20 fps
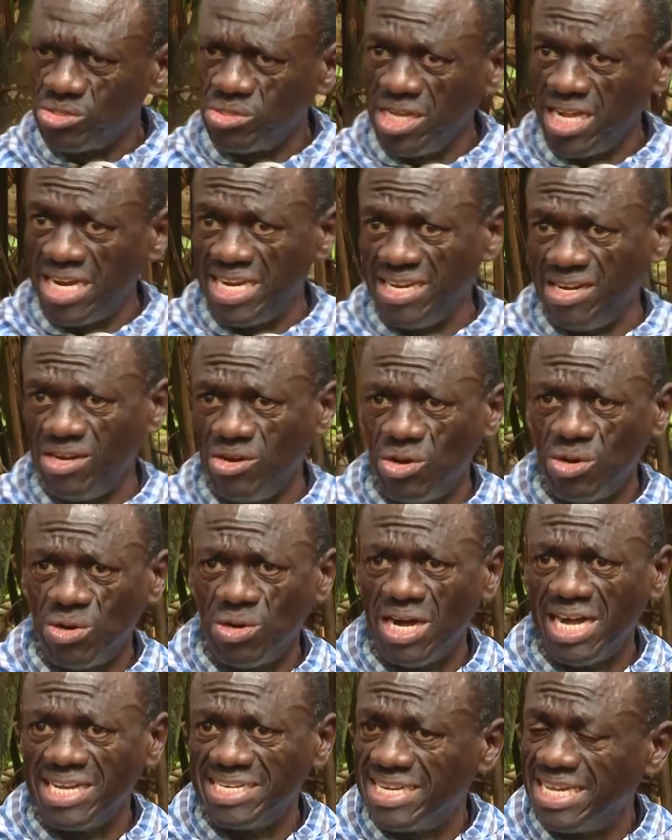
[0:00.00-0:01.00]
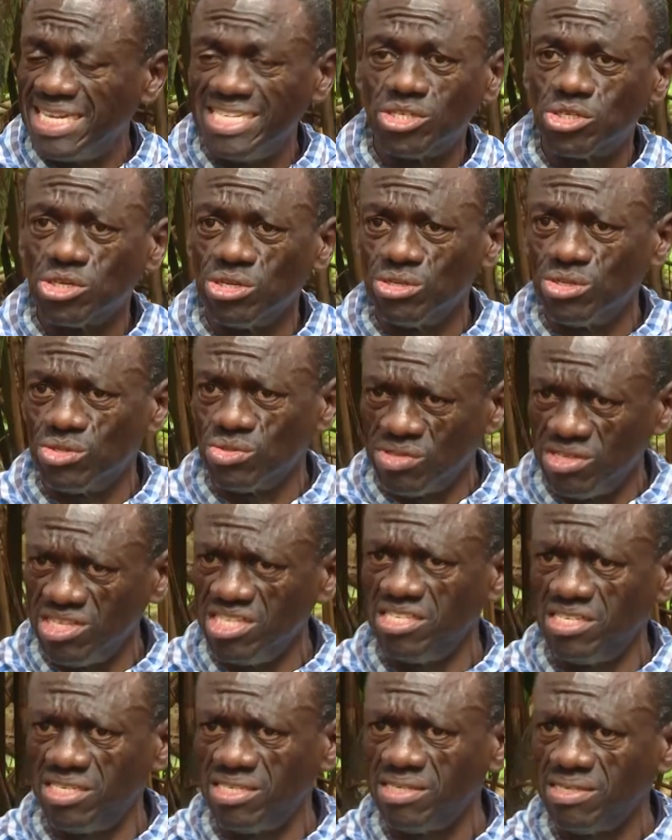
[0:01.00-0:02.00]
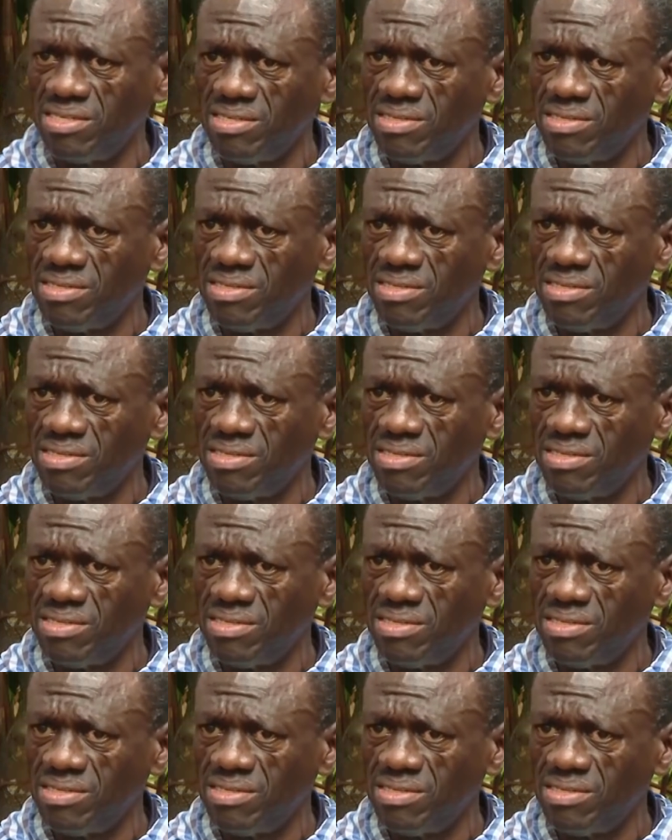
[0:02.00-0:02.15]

really no attention to this.